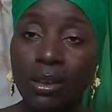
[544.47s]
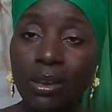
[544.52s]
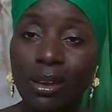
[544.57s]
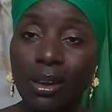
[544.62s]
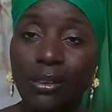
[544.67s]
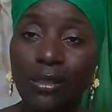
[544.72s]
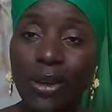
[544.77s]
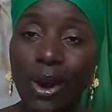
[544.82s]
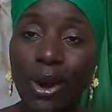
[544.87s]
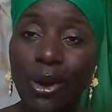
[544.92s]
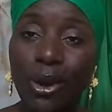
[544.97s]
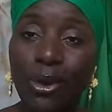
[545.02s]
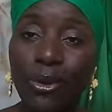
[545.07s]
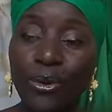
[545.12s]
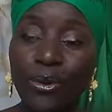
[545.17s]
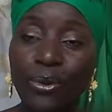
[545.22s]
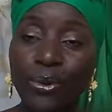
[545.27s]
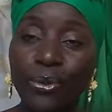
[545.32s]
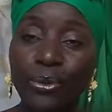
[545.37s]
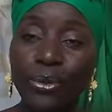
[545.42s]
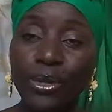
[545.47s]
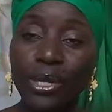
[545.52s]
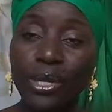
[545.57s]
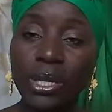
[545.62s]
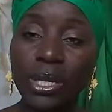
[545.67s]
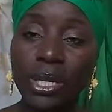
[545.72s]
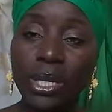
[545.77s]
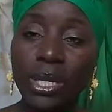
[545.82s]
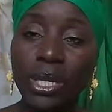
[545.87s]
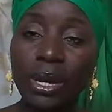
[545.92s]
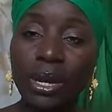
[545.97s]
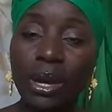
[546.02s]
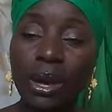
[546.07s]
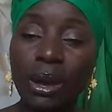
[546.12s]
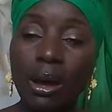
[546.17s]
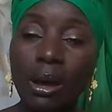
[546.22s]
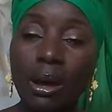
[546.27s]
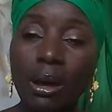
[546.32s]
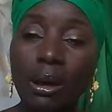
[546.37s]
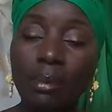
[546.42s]
of our own
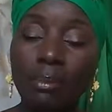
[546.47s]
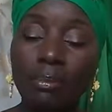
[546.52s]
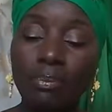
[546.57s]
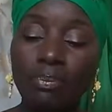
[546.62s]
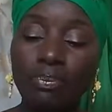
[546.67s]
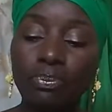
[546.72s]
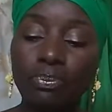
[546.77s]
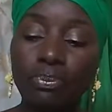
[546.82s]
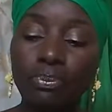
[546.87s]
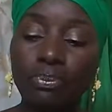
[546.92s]
um,